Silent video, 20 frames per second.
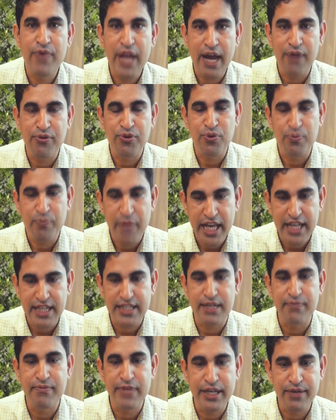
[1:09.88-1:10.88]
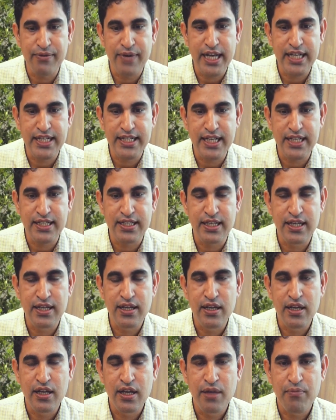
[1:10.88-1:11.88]
We have to make some devices.
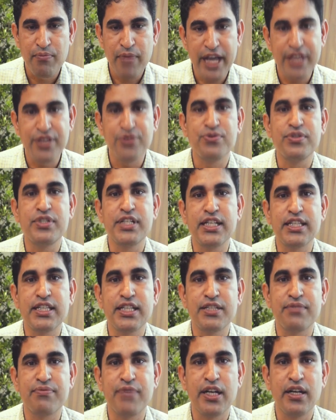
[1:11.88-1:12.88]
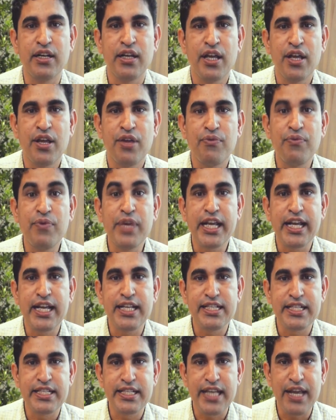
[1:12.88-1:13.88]
By using this one, we
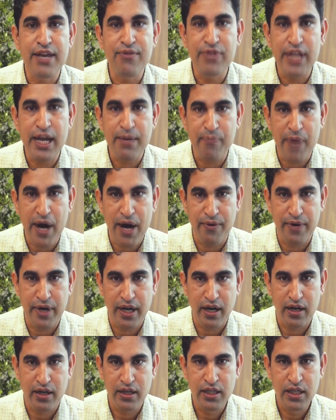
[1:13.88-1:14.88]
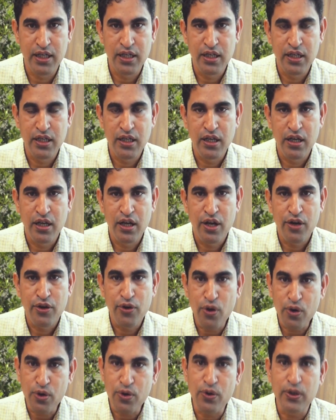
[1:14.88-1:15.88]
can save the power.
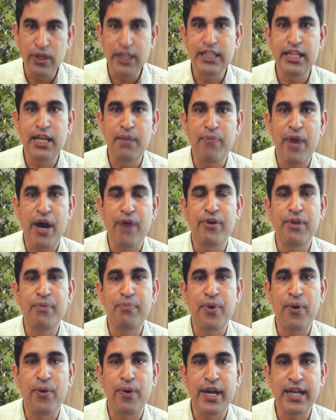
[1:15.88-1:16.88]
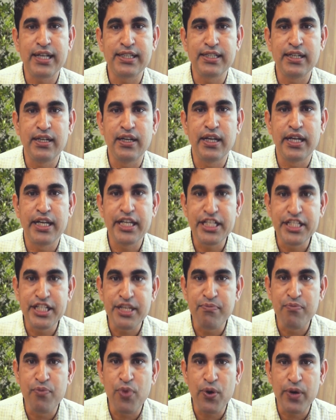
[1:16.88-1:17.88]
Not only the power production is
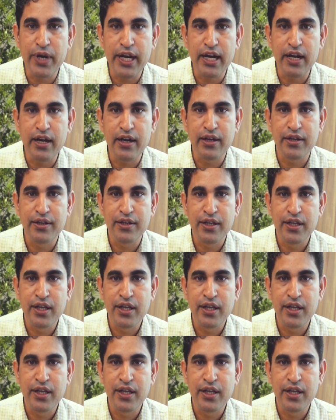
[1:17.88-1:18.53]
important,